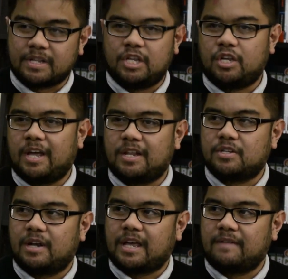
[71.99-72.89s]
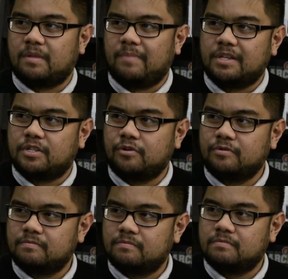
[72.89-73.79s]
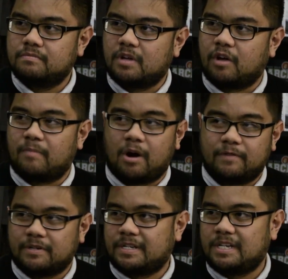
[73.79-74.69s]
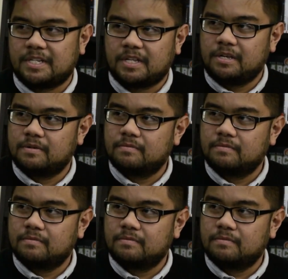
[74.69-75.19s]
Did you get into like any of the big two, Marvel or DC?